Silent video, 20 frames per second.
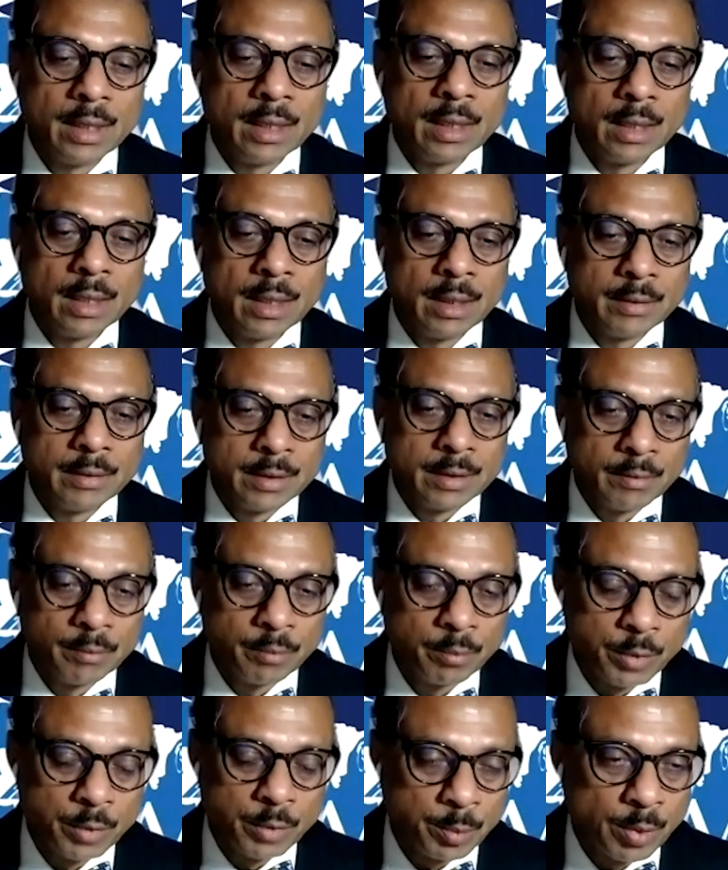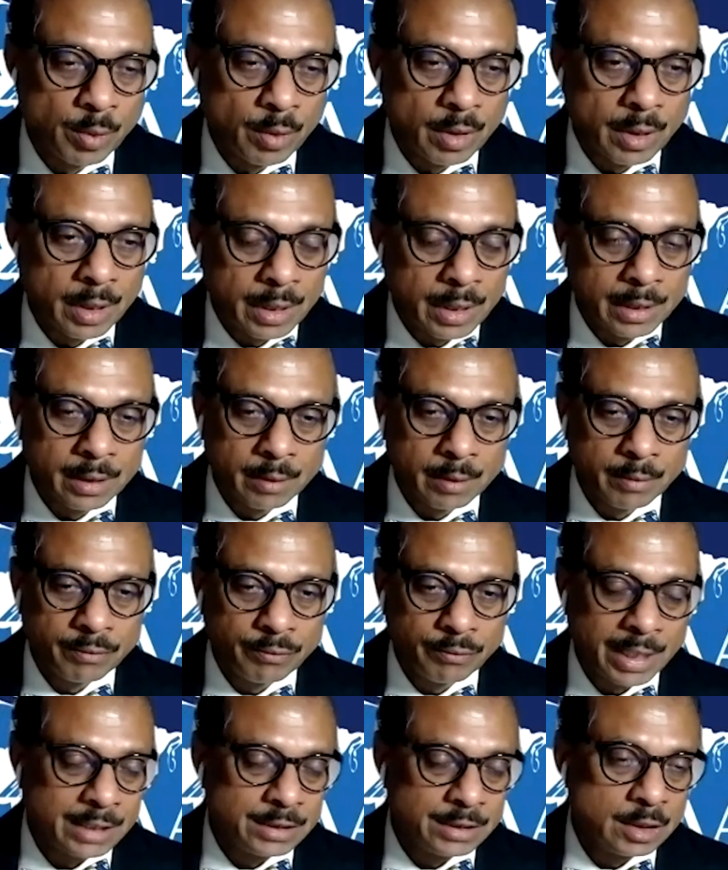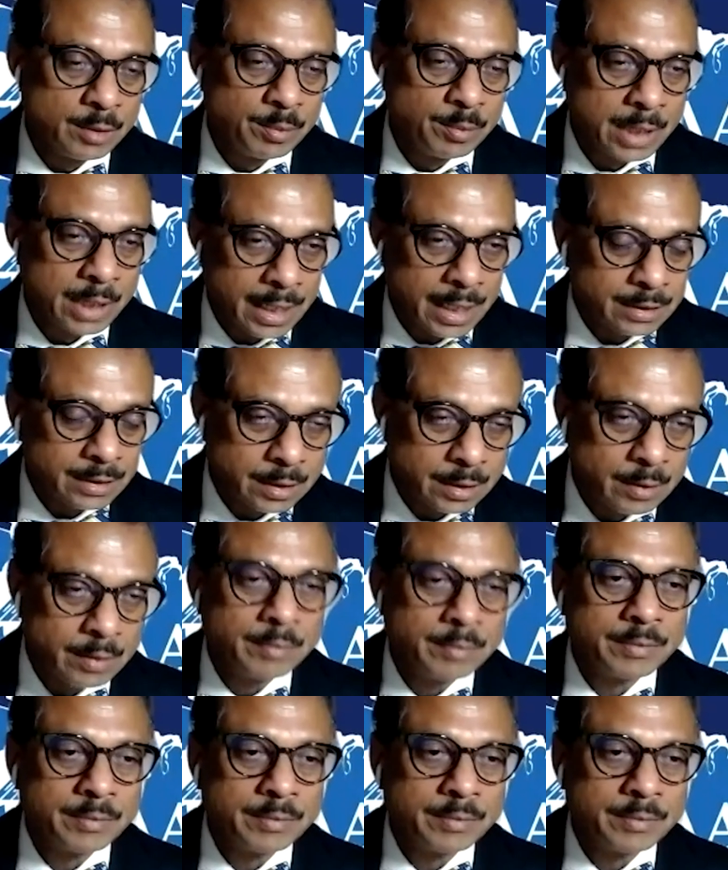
the people and friendship relation.